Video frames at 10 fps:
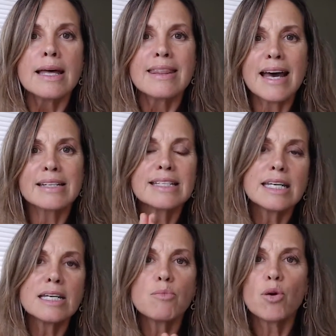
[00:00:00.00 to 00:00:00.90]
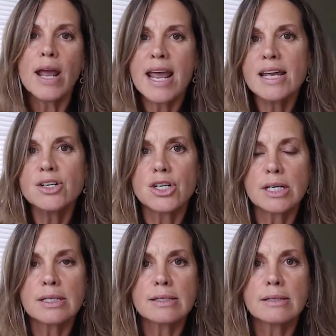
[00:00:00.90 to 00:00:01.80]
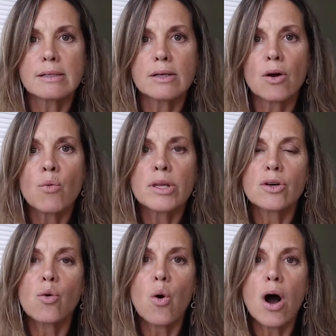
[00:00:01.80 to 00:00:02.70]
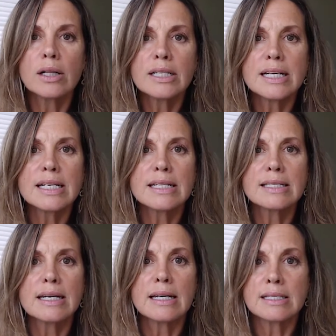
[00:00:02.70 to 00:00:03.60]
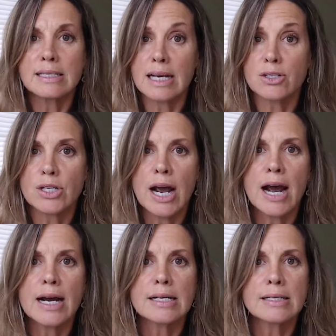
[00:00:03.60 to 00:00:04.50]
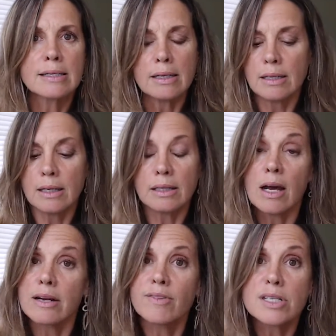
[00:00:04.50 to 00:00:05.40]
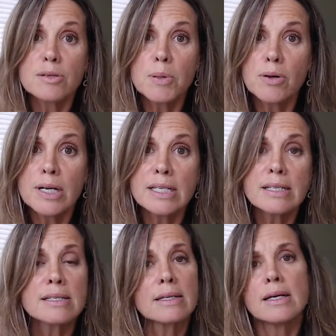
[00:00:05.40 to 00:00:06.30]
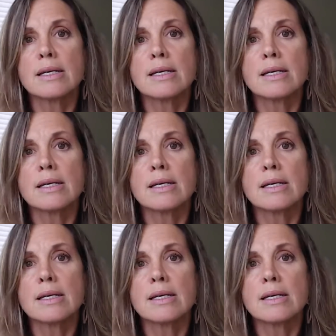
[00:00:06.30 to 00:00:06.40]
That team or agent with qualities such as a lot of experience,